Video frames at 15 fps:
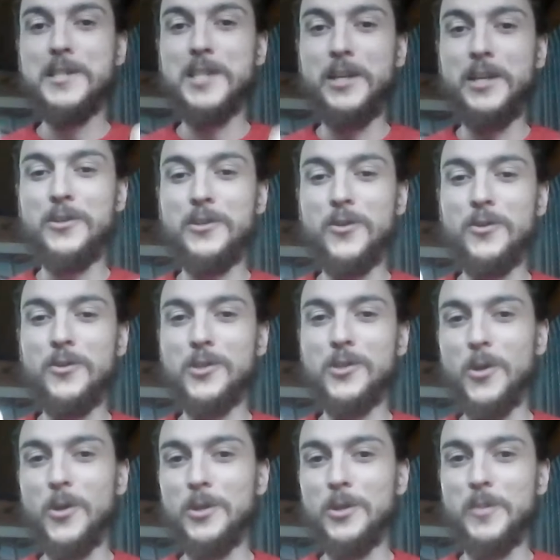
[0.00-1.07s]
ten and two,
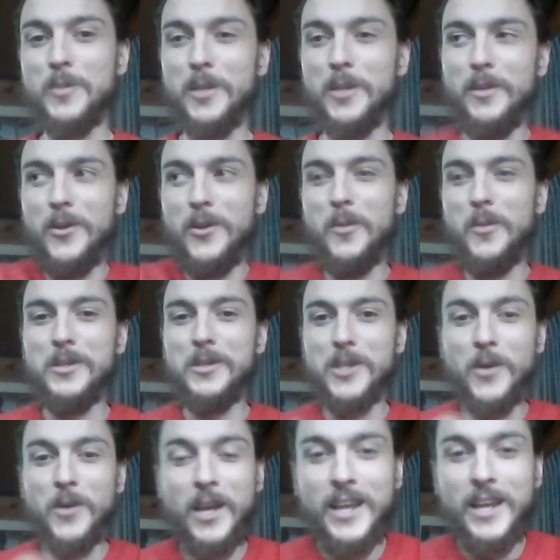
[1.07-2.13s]
just going the speed limit, no big
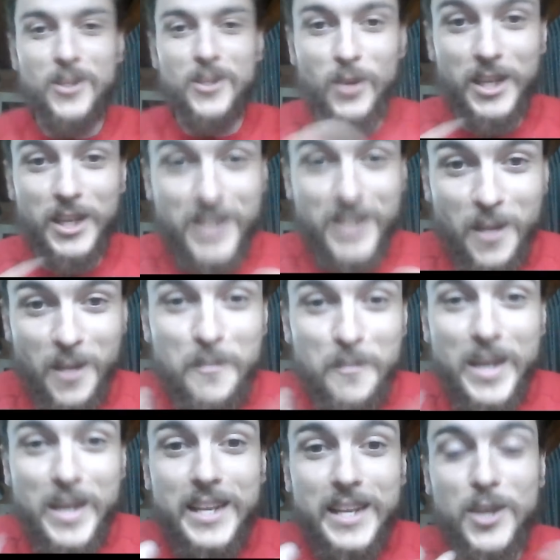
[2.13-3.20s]
deal." You're, it's
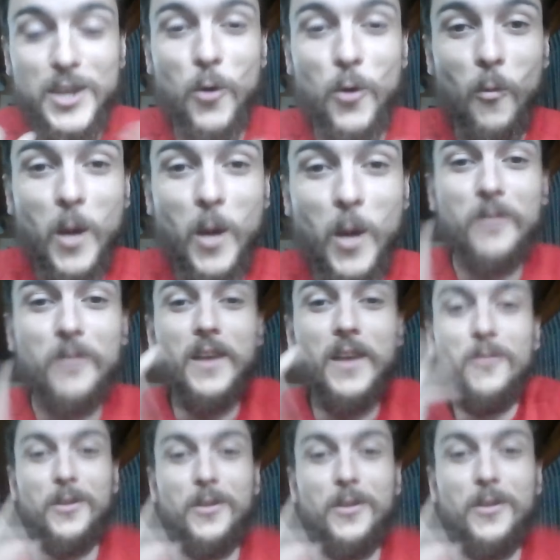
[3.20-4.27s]
immediately you're aware of
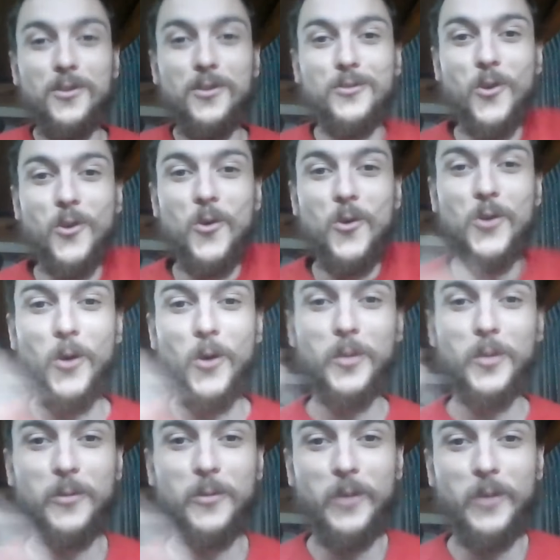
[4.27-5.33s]
everything you do. You don't
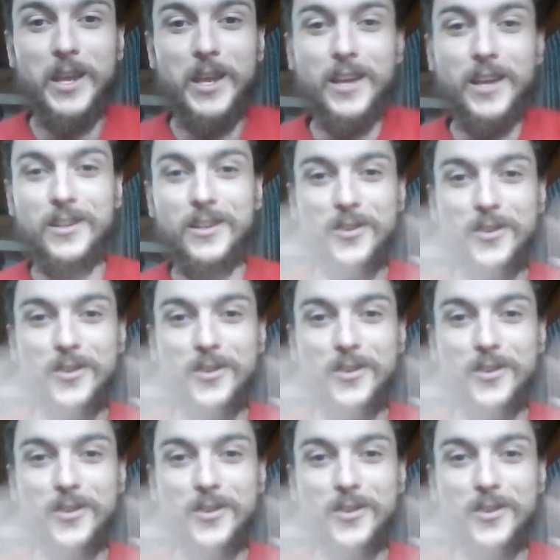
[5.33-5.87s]
want to be weird. You